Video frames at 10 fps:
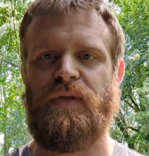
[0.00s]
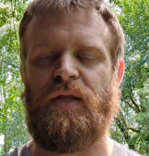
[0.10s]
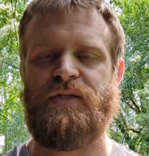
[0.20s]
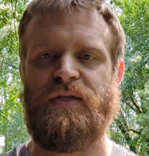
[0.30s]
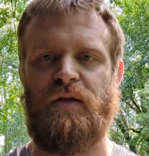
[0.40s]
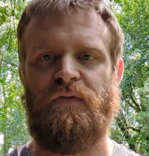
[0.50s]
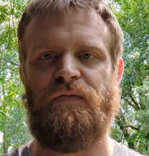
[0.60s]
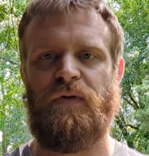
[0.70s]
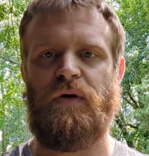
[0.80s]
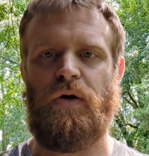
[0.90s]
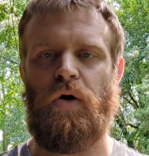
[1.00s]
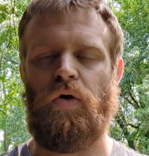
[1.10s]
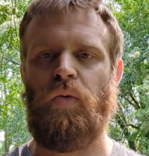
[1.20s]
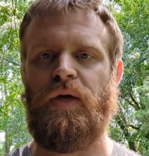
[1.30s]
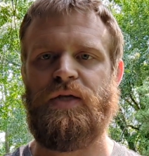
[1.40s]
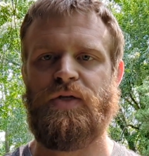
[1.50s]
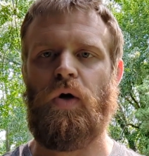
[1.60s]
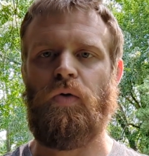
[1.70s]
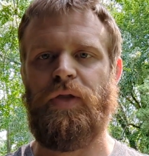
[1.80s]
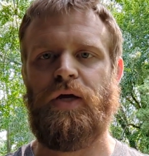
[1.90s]
instead of always
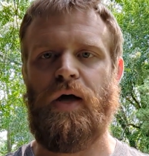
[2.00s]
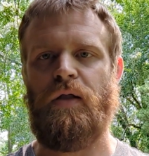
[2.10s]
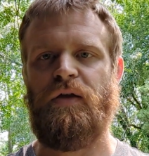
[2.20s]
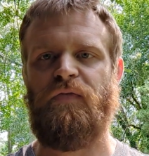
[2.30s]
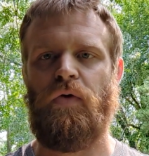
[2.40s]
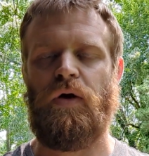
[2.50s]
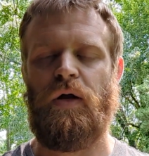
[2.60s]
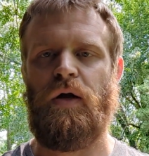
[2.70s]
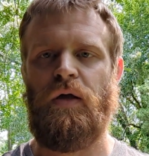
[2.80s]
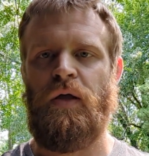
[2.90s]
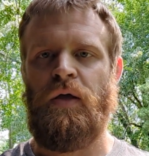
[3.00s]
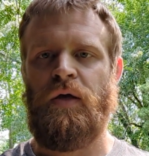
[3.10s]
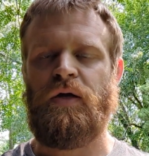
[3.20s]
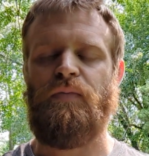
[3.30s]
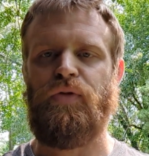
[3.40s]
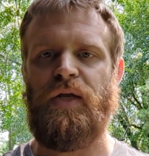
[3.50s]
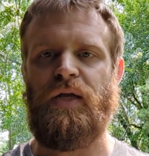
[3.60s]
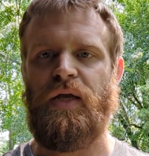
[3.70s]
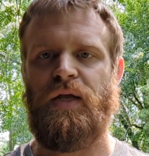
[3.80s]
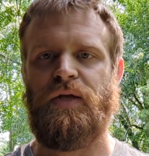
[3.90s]
only calling for
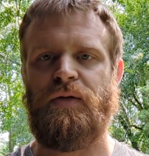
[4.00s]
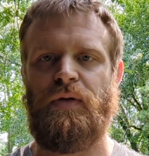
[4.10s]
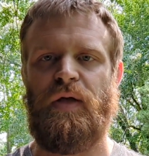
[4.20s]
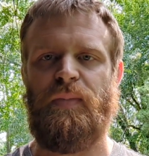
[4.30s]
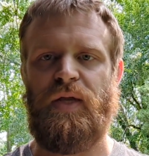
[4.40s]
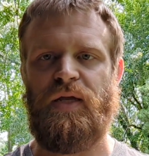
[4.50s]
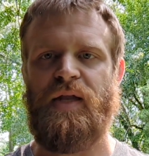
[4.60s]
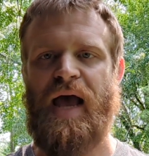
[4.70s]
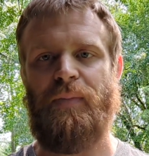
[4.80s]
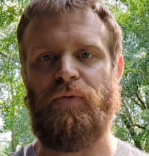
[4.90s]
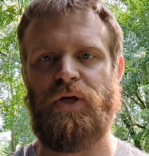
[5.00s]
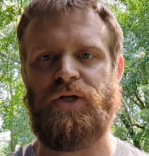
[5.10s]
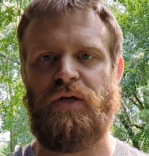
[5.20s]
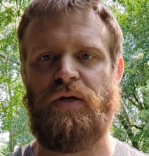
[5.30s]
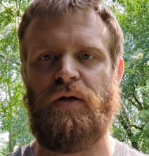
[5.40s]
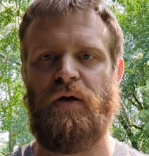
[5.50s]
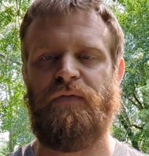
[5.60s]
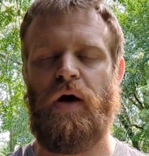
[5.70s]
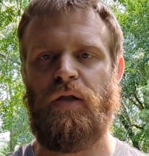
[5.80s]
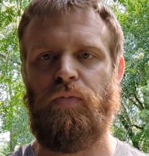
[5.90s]
complete and immediate abolition
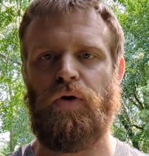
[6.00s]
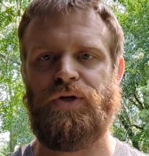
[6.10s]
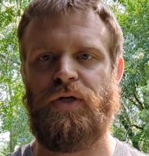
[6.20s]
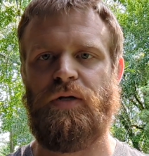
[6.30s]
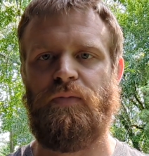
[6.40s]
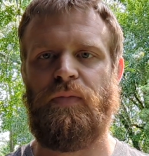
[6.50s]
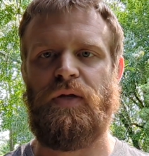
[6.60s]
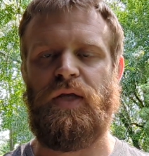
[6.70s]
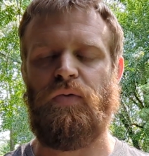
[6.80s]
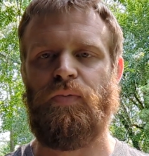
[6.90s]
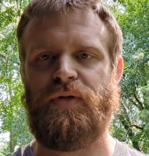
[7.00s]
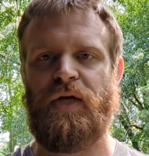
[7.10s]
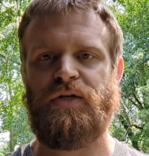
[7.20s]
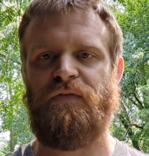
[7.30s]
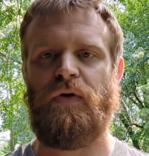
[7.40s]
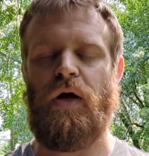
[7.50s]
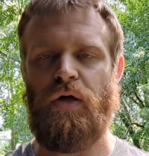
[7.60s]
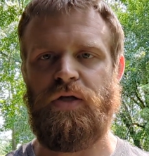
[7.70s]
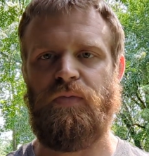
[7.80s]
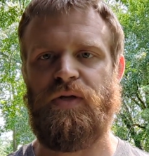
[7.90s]
of all abortion equal protection for
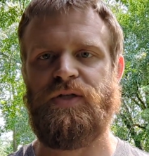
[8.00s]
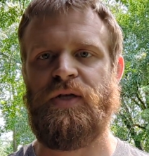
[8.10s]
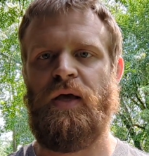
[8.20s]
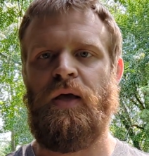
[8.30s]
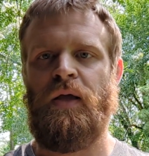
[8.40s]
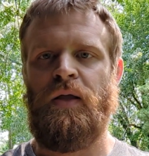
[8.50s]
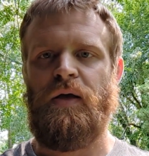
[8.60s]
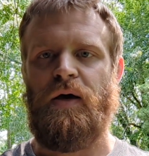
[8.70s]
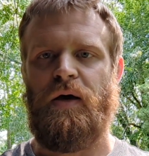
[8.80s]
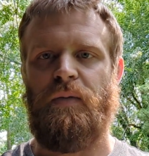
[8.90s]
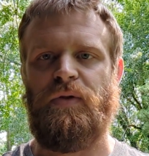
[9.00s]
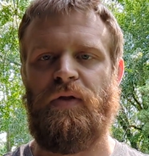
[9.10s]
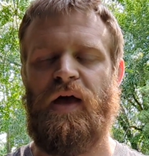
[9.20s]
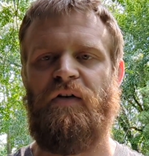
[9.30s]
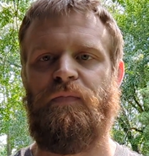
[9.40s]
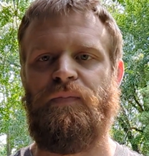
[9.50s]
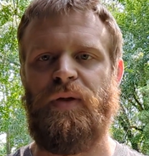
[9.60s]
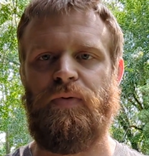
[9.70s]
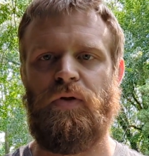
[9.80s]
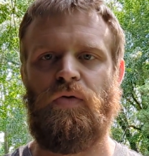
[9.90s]
all humans, um, you'll have
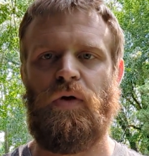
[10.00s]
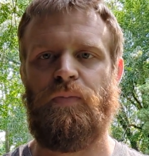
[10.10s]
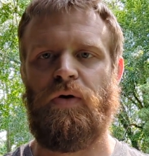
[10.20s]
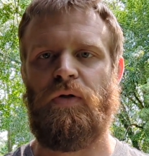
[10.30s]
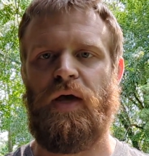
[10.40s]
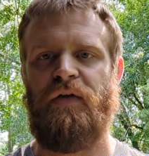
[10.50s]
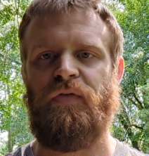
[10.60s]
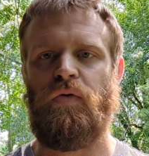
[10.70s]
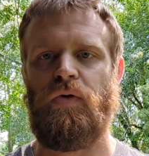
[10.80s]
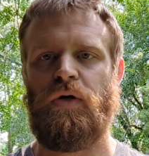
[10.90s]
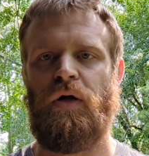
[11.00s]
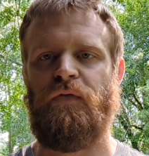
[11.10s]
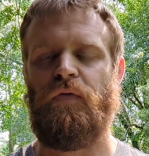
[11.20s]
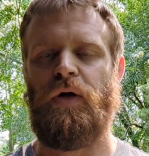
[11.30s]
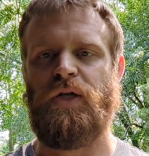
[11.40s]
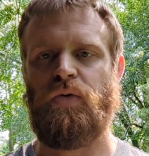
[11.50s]
people who are pro life who will call for a